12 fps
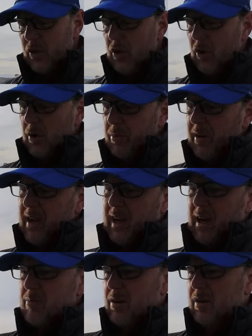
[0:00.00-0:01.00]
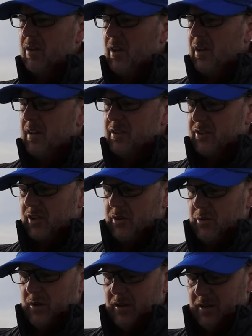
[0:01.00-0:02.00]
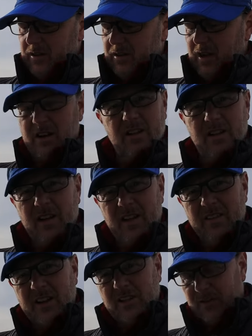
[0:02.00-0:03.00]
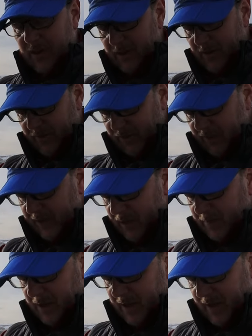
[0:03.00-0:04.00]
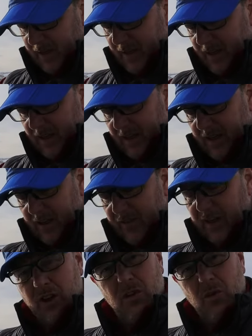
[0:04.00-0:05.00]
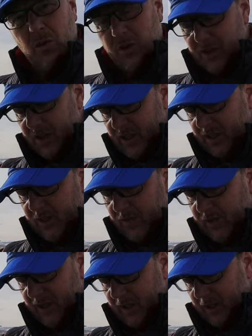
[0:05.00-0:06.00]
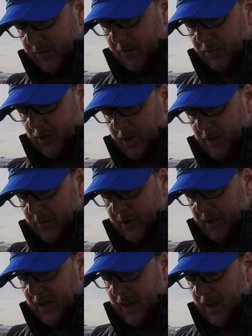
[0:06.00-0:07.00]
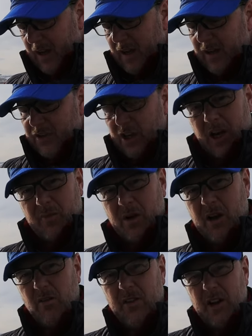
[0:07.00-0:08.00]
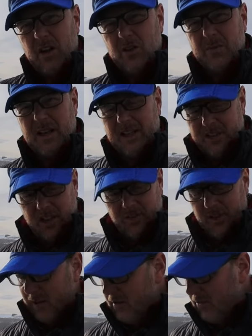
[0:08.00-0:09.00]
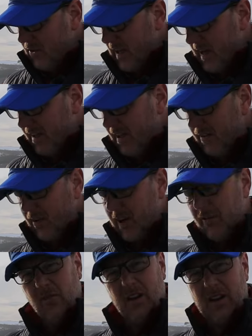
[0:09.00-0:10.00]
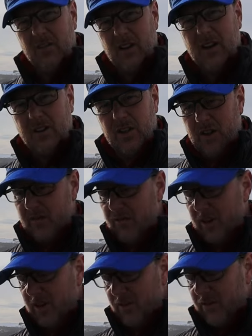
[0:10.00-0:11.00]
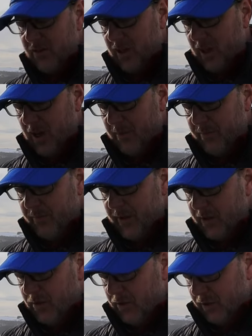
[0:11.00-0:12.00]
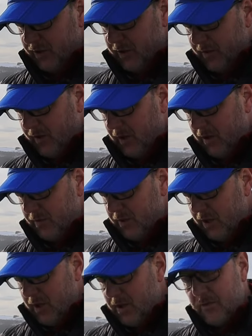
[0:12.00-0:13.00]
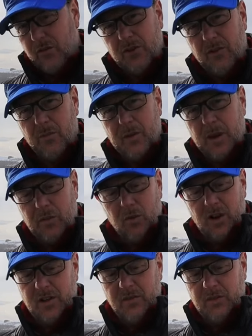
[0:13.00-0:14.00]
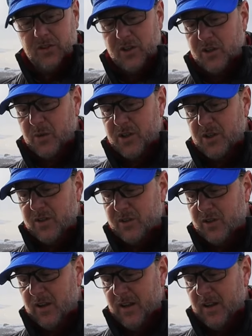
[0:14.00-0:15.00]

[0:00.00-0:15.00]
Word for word: you can operate your camera. So uh, yeah, thanks to Vallerret for sending them. Uh, thank you for watching. Don't forget to like and subscribe. Uh, check out my other videos, my landscape videos, and even other Vallerret videos. Um, they do lots of different gloves for different people and different situations.